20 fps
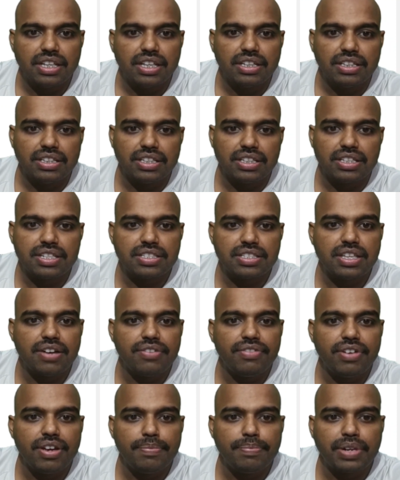This is the
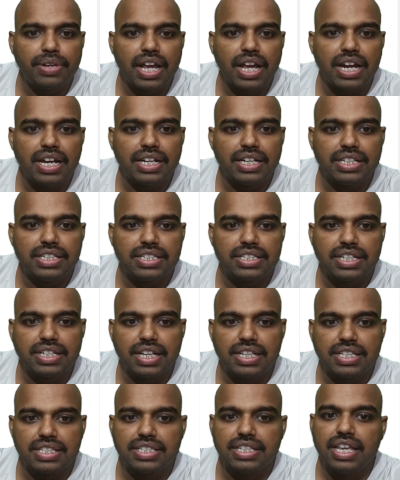web client
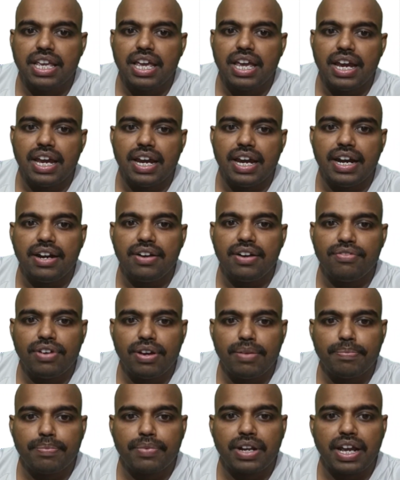instance and web
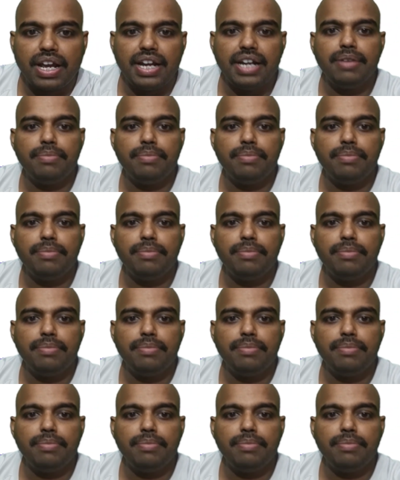client